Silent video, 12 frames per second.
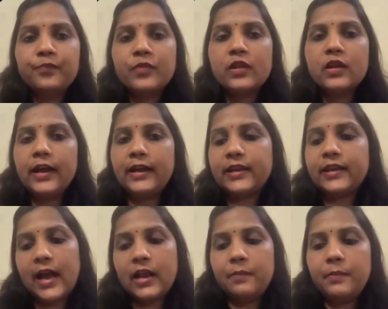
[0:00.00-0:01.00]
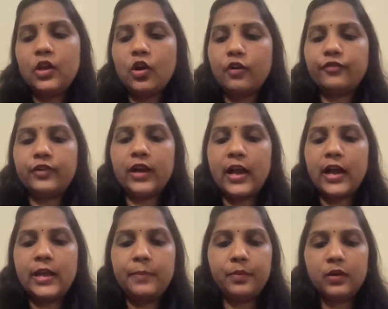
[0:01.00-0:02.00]
it can be of
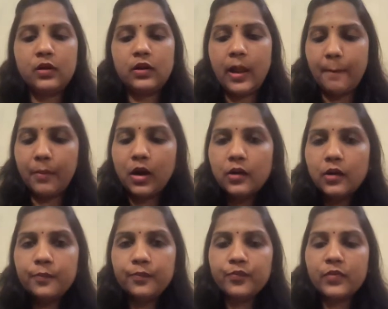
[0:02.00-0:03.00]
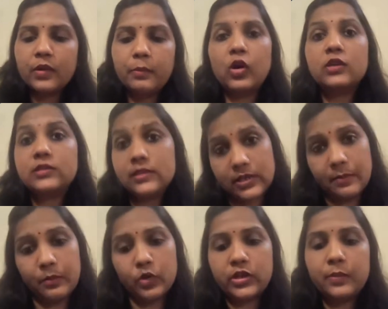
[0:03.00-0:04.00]
type number because it's
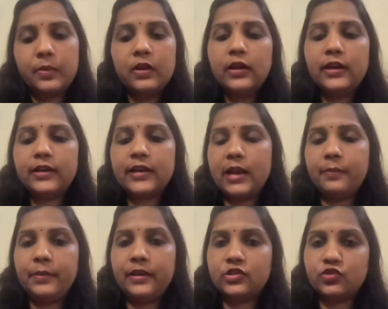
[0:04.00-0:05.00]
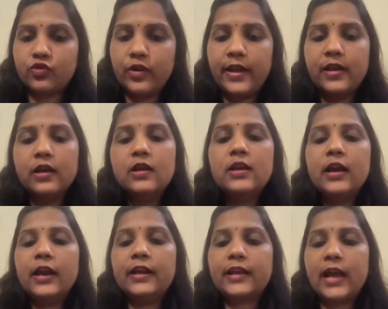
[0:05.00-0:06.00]
immutable. It can be string,
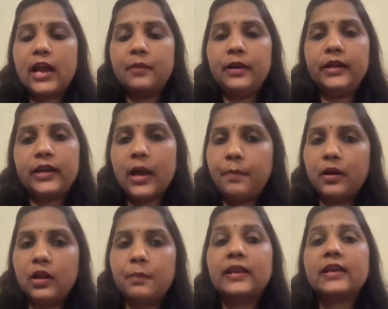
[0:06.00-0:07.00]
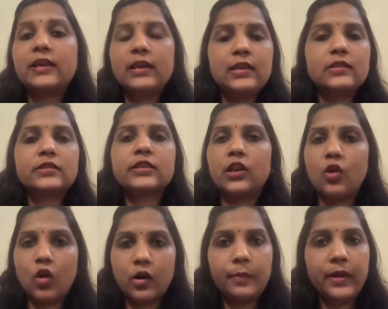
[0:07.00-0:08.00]
it can be tuple, but keys
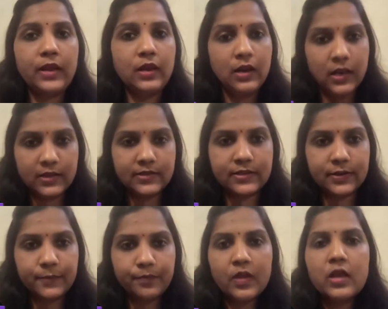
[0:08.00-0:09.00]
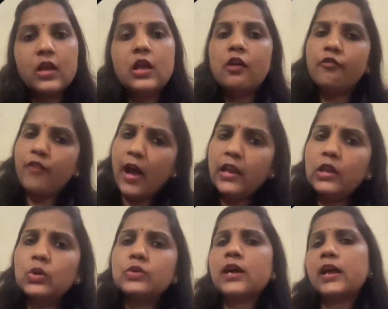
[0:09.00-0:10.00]
cannot be list.
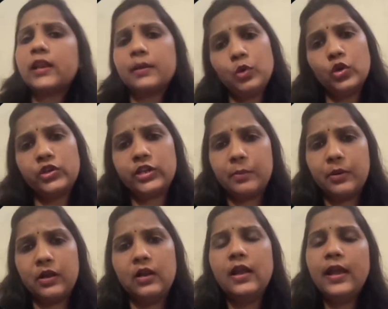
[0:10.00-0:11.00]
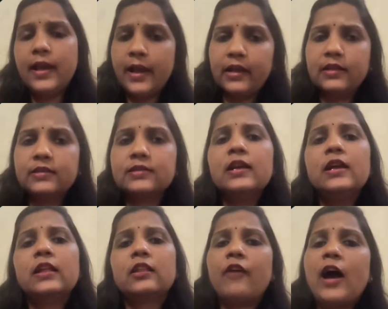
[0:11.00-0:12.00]
Values are immutable, hence
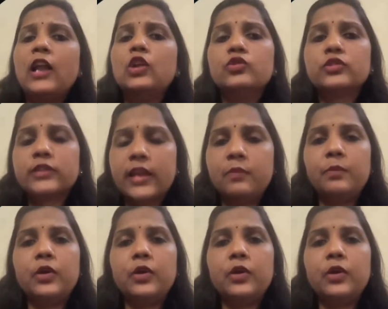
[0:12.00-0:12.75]
the values can be